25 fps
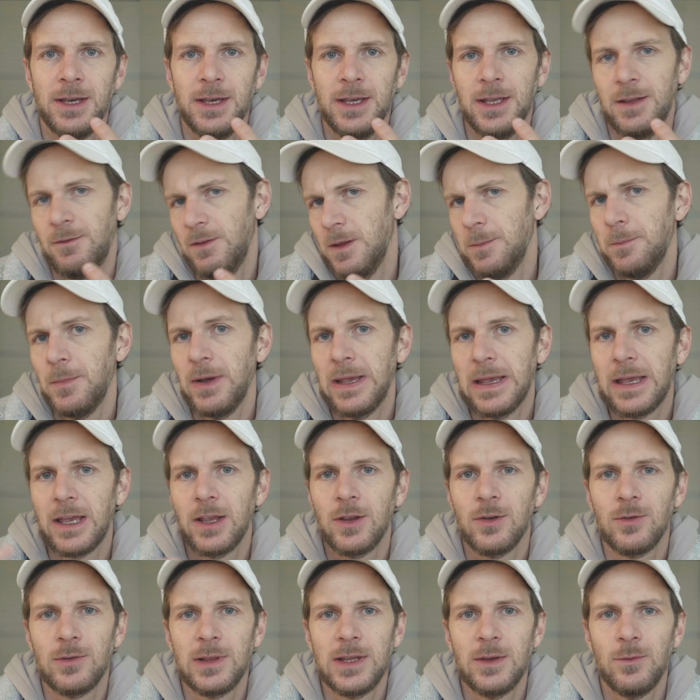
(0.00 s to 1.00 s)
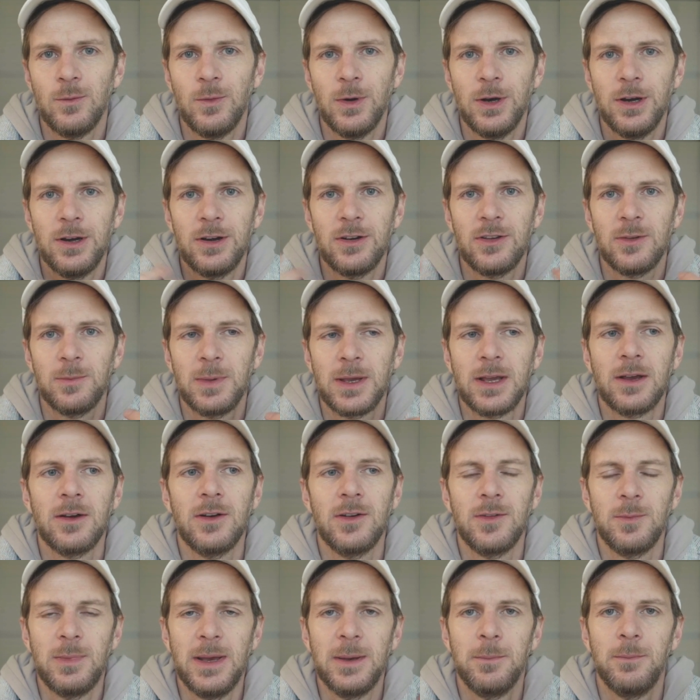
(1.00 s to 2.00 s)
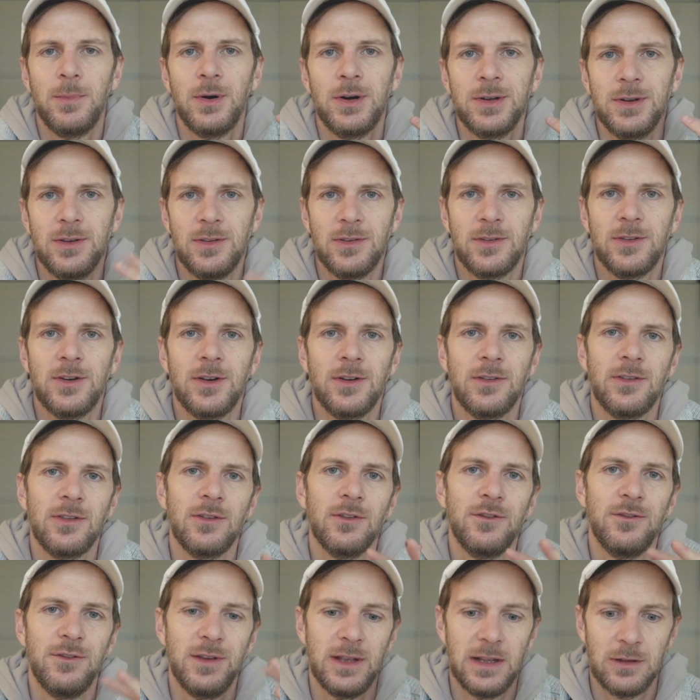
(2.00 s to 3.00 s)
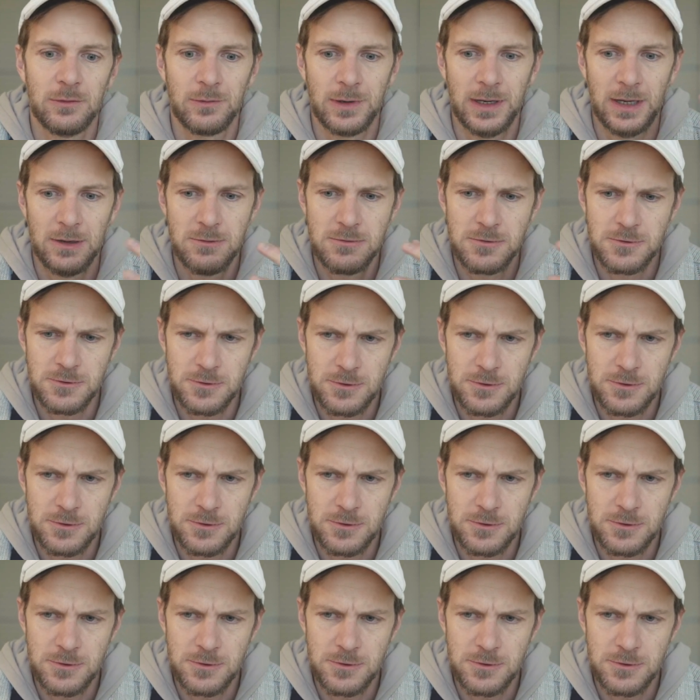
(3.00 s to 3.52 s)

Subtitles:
It will make it only worse because my body starts to feel really